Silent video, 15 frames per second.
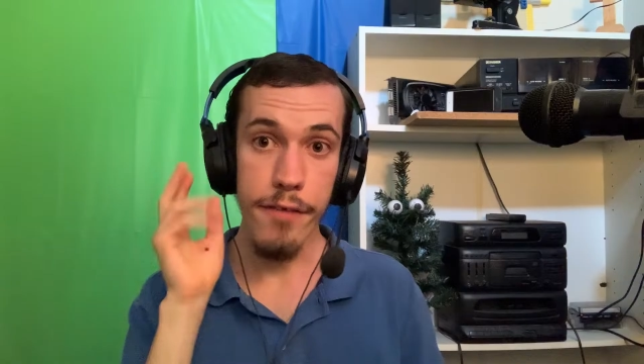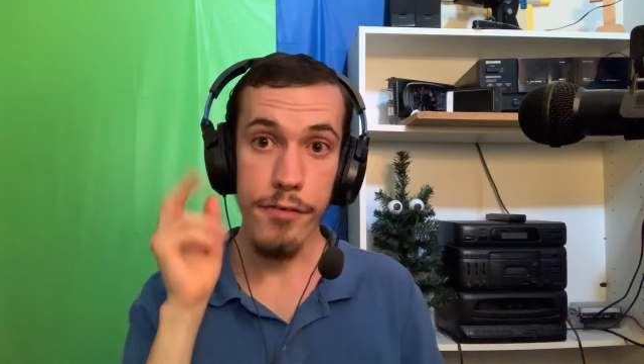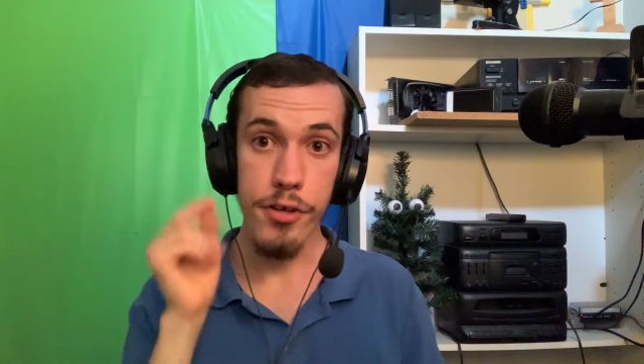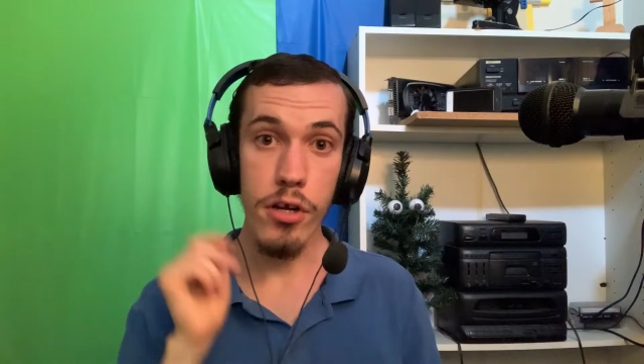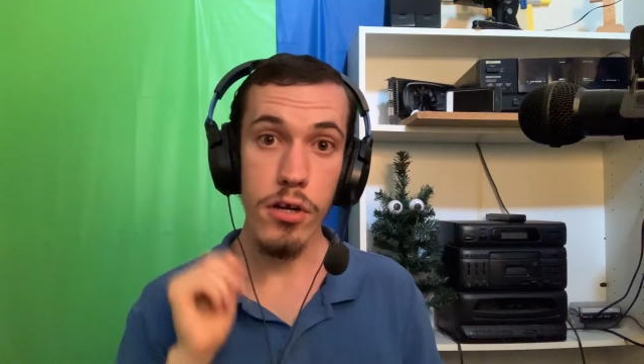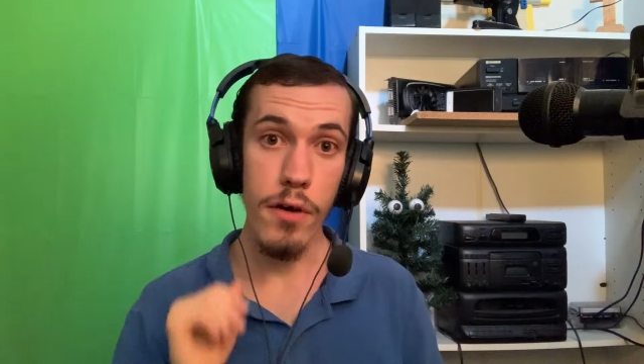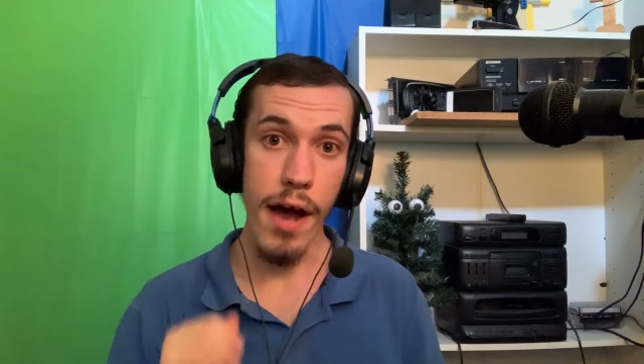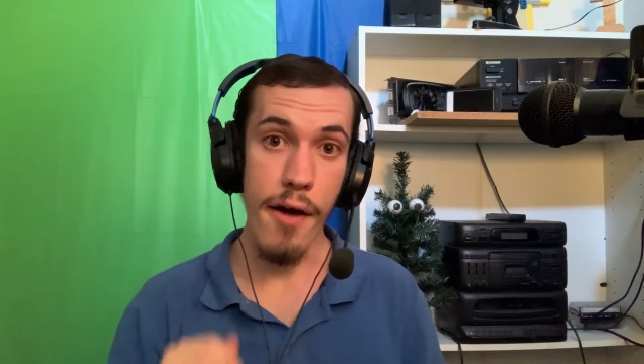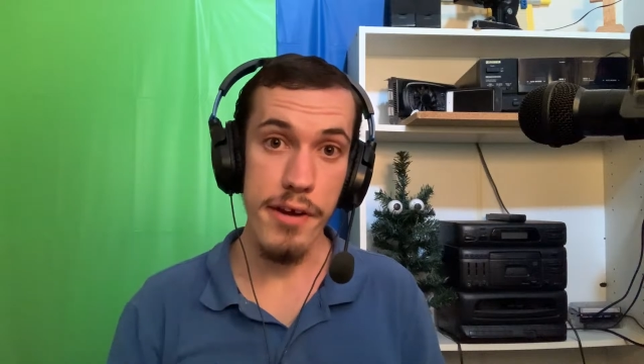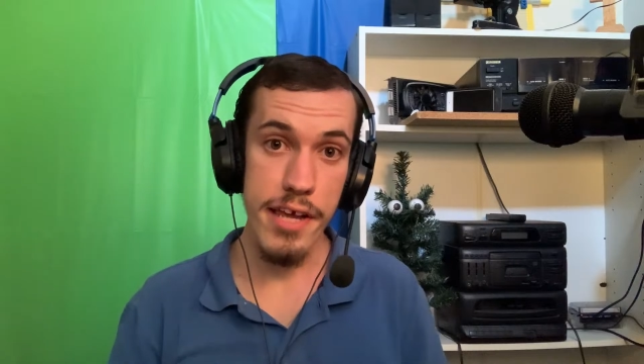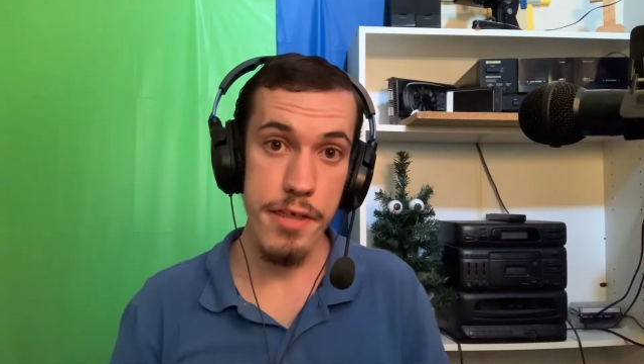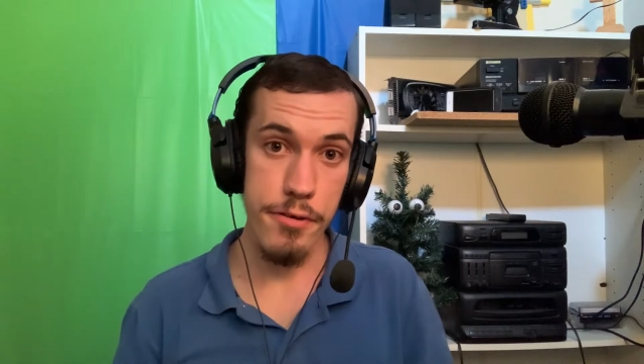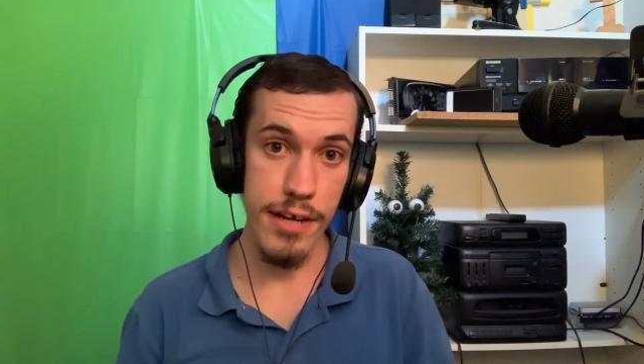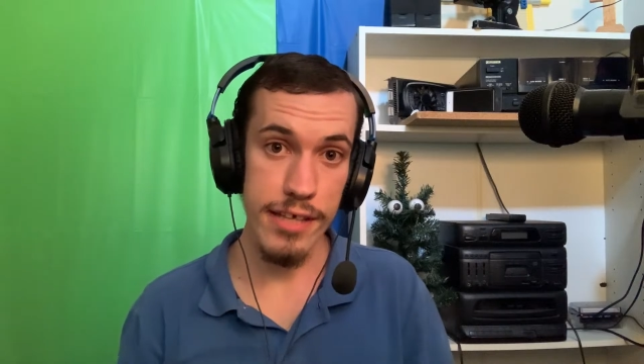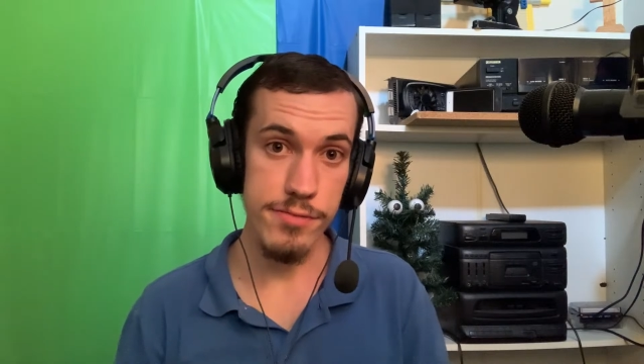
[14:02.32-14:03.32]
Now, if you don't know how an
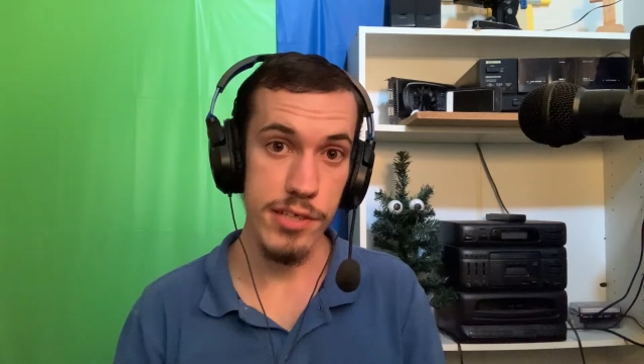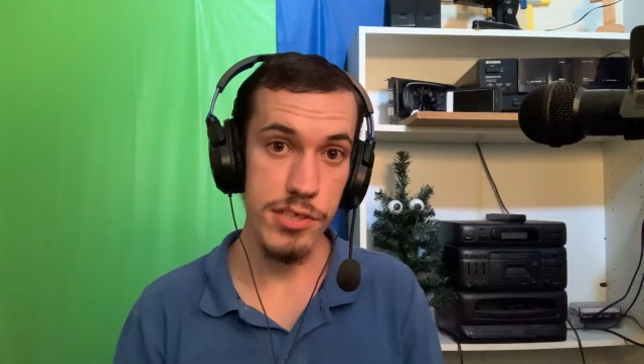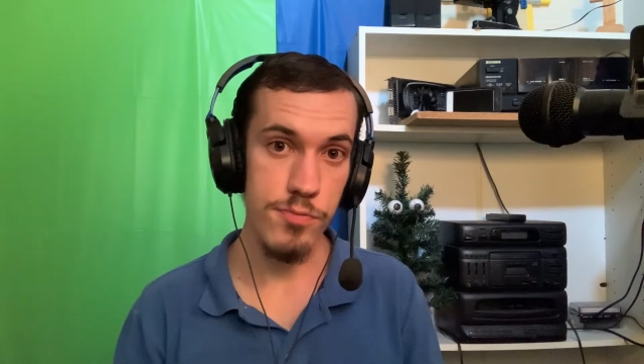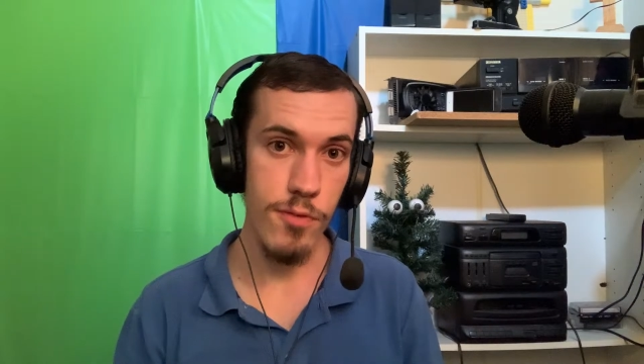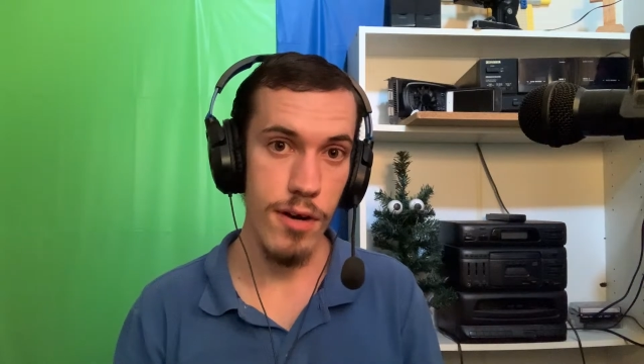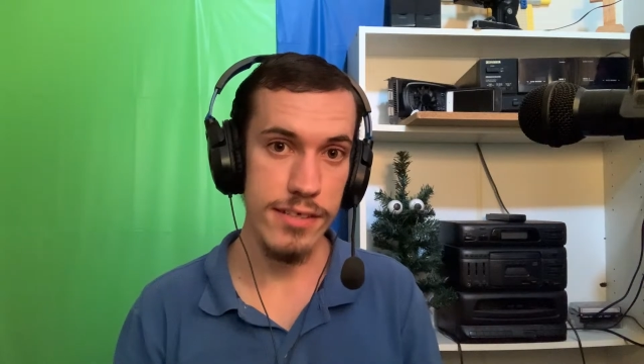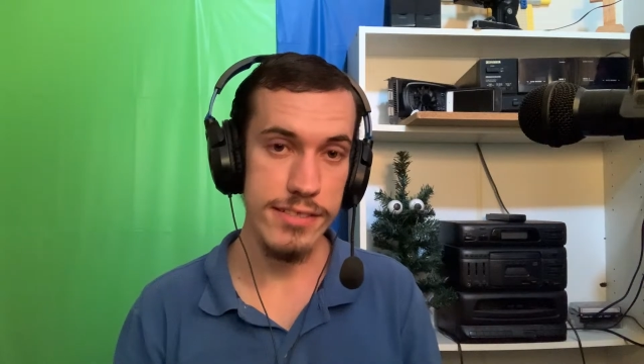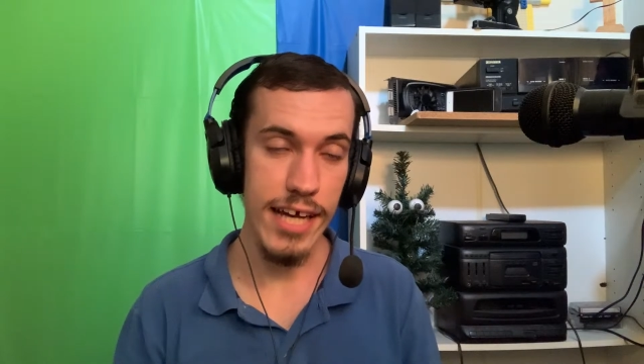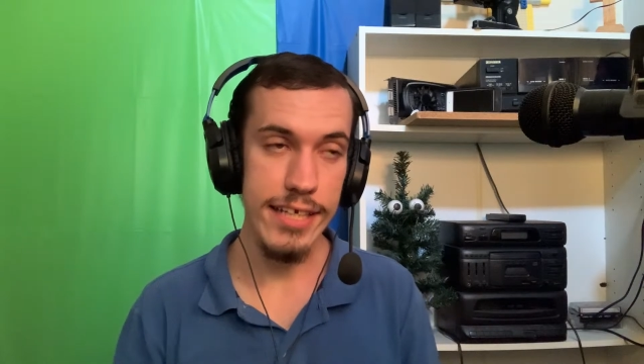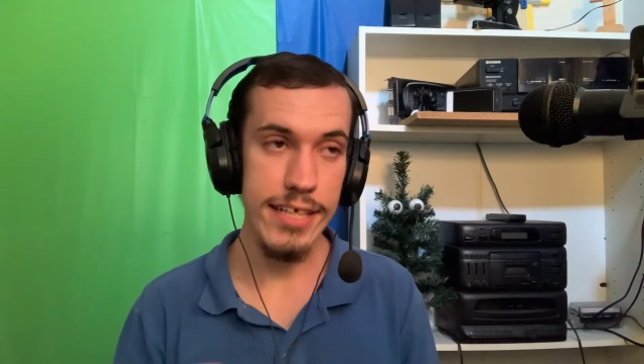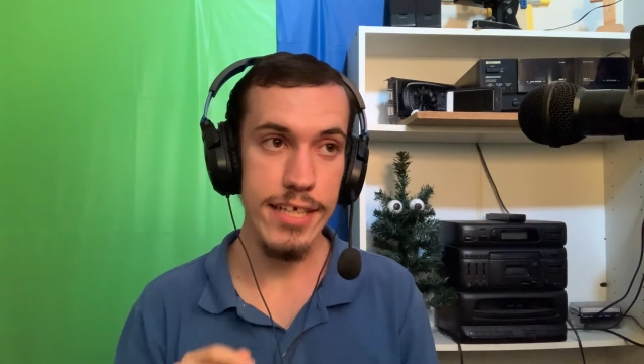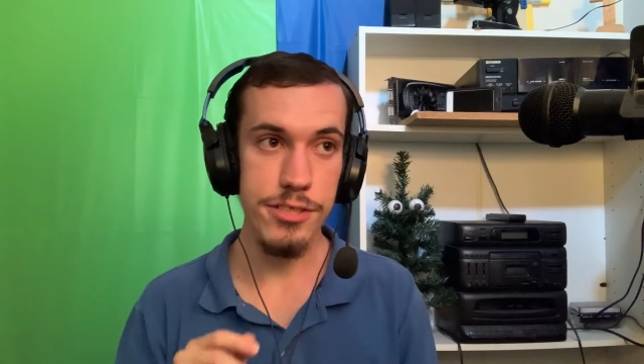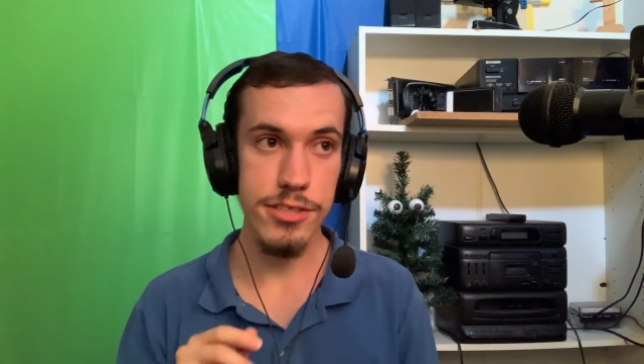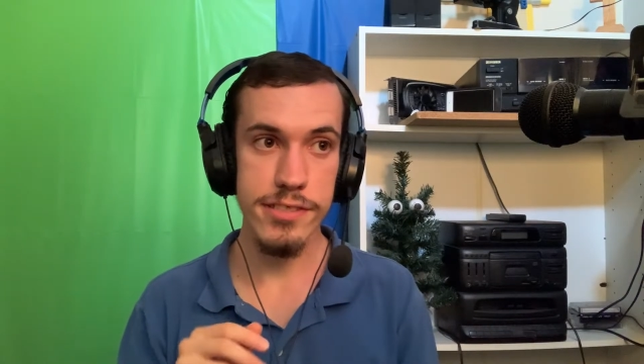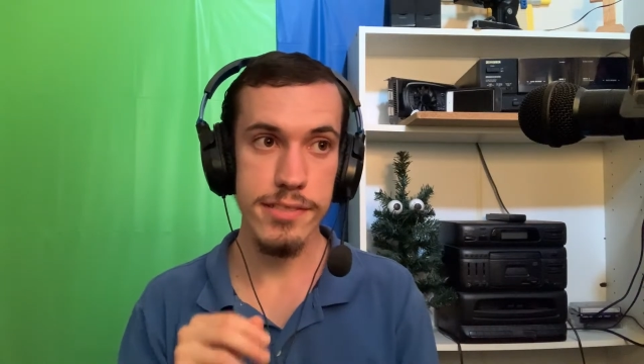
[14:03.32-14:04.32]
Ethernet switch works, I
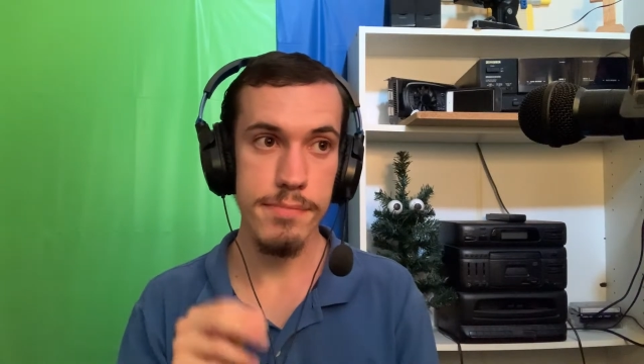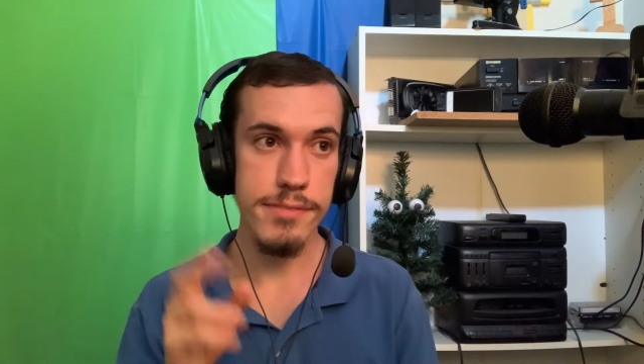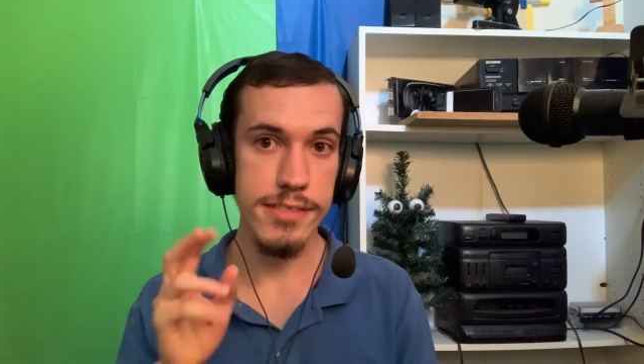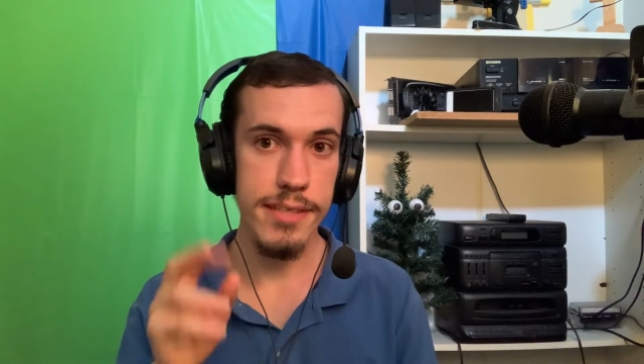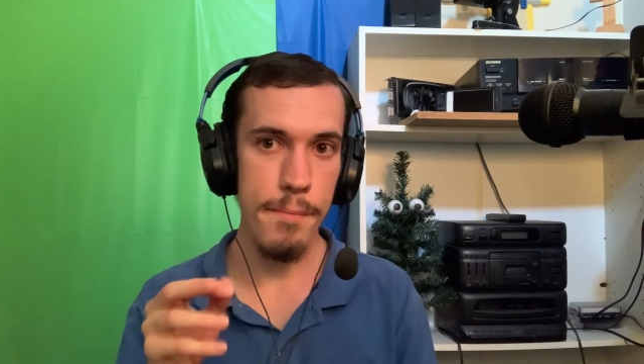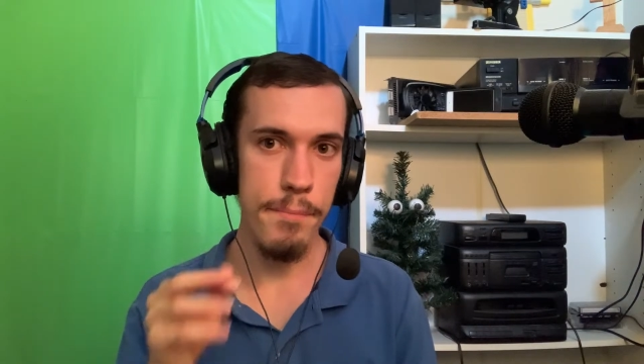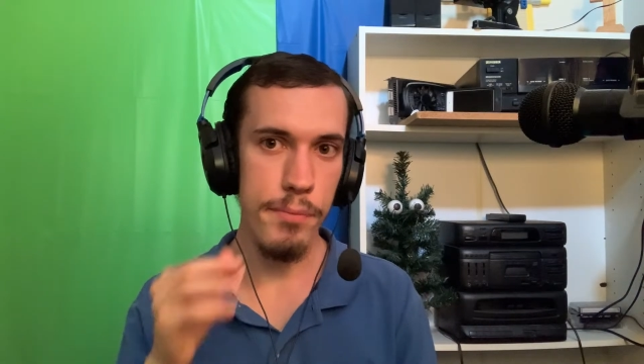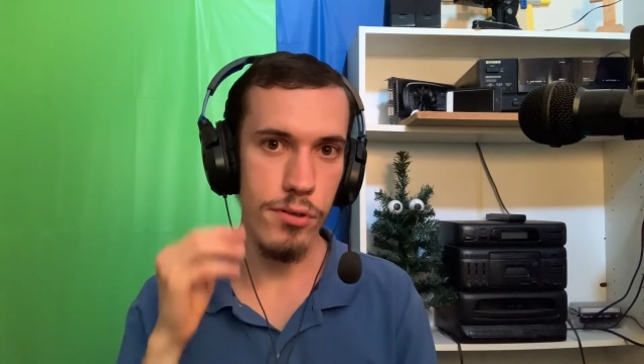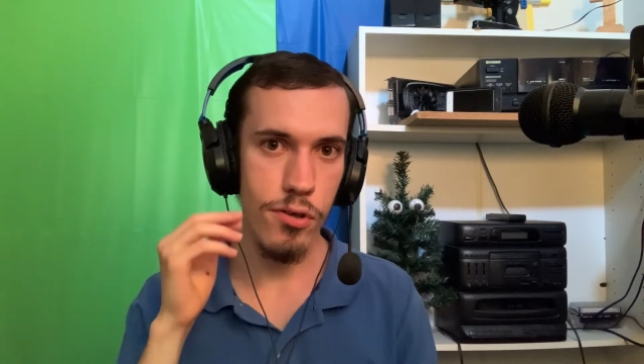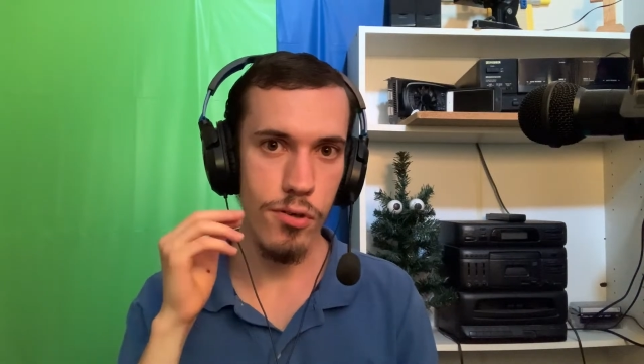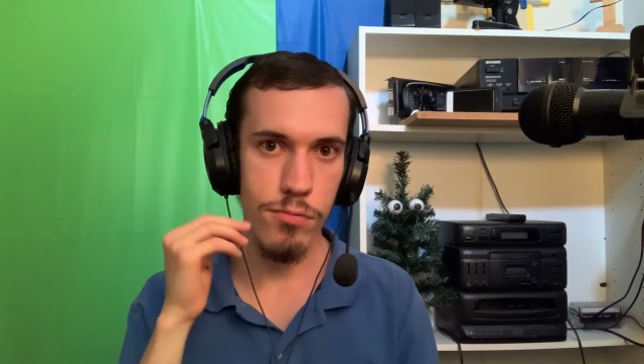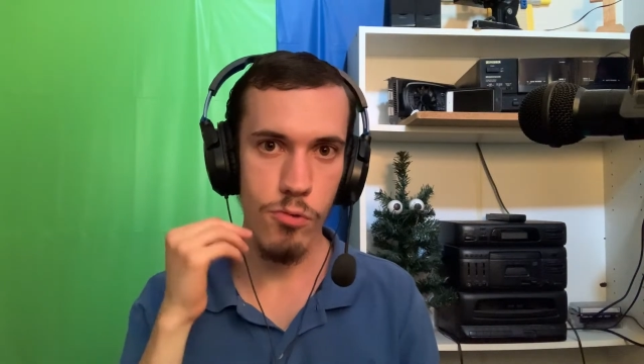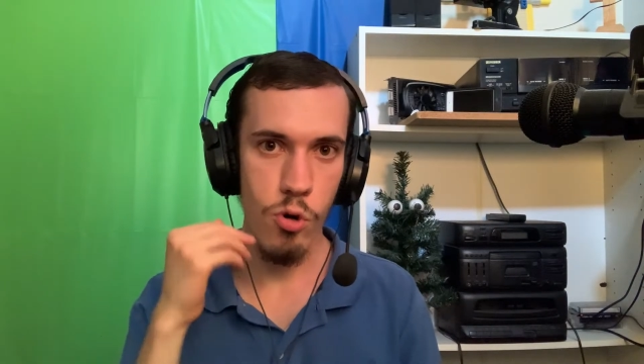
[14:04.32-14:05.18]
did just some simple,